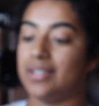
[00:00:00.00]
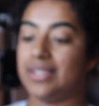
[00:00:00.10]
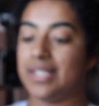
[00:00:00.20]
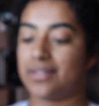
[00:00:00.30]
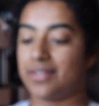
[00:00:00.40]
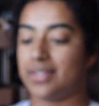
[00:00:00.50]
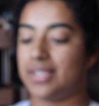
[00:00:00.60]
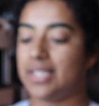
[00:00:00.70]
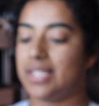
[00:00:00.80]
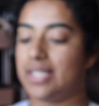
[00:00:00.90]
These are
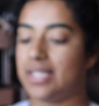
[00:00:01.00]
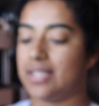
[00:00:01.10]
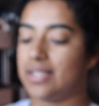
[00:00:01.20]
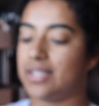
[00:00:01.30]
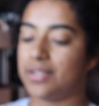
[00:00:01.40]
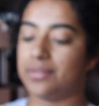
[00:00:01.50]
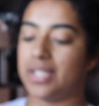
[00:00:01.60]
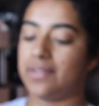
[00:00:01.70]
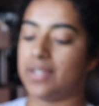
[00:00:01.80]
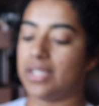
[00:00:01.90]
the Indigo
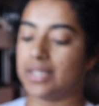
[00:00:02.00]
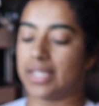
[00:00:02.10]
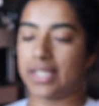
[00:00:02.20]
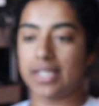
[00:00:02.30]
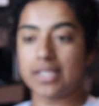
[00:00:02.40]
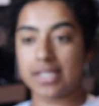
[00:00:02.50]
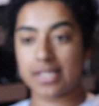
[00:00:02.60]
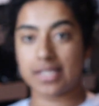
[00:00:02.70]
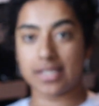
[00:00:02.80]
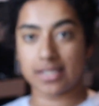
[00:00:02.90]
Navy
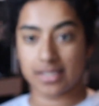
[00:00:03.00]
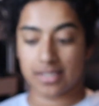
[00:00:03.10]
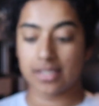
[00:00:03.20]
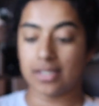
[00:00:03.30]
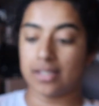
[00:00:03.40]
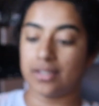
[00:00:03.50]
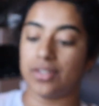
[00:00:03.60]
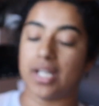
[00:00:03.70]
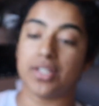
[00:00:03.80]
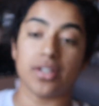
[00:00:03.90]
leggings.
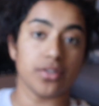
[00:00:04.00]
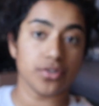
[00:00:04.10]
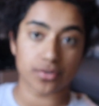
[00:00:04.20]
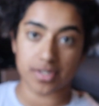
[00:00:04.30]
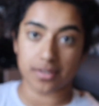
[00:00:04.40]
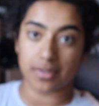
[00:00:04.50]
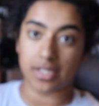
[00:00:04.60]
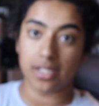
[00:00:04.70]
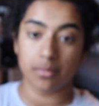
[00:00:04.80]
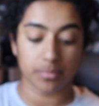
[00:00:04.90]
You guys saw the shorts
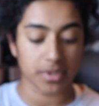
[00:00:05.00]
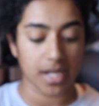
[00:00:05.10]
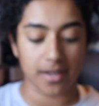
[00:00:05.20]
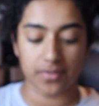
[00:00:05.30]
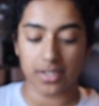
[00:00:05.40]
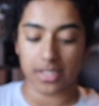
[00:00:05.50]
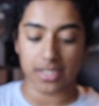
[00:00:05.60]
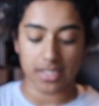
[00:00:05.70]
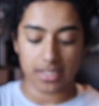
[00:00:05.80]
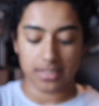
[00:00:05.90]
already, but I have the
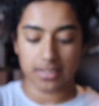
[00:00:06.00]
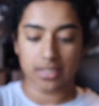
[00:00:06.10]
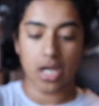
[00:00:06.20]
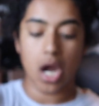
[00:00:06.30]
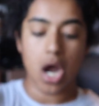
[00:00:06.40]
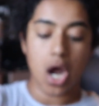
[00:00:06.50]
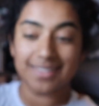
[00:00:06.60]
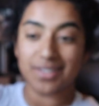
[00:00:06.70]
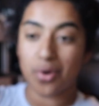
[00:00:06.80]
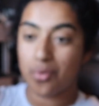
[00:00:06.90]

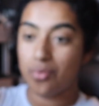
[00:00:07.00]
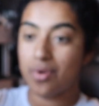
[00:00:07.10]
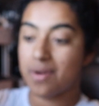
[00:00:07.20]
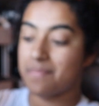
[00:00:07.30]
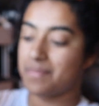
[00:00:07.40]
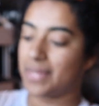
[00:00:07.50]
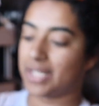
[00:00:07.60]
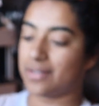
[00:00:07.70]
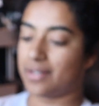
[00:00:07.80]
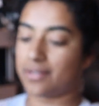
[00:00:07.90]
leggings. Oh my
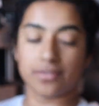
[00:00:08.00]
gosh.